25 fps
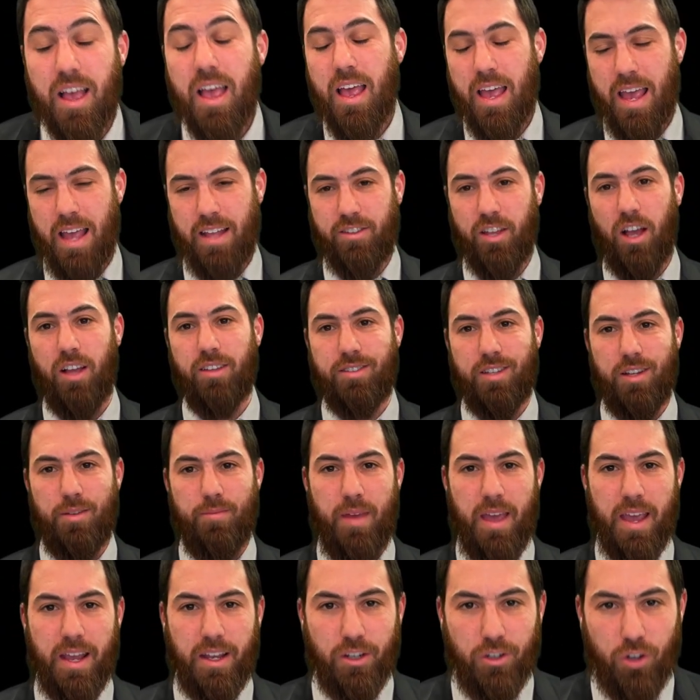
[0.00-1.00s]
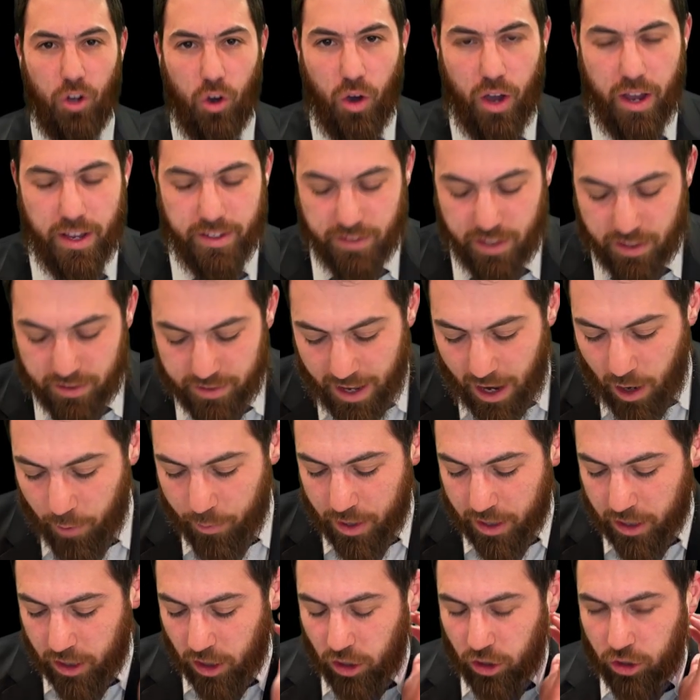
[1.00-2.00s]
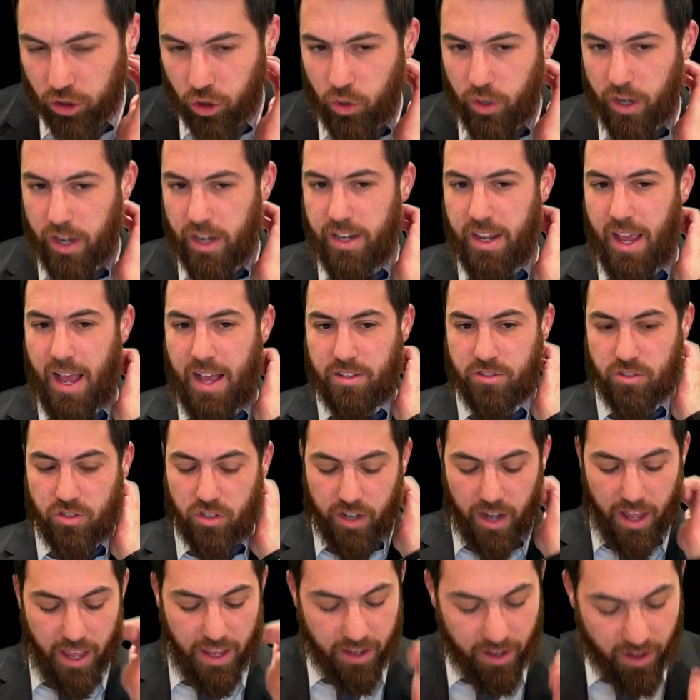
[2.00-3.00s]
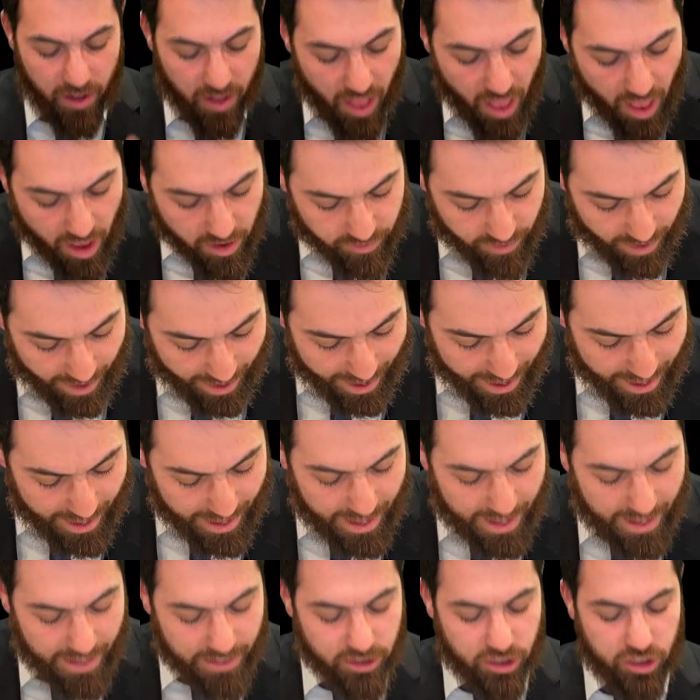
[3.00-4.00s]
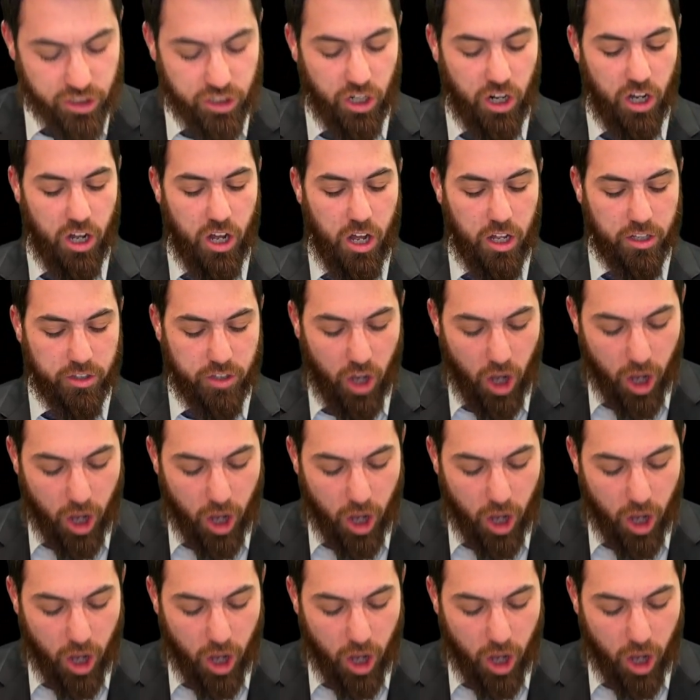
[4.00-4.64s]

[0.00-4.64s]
it doesn't make noise, is how we concluded yesterday. Says the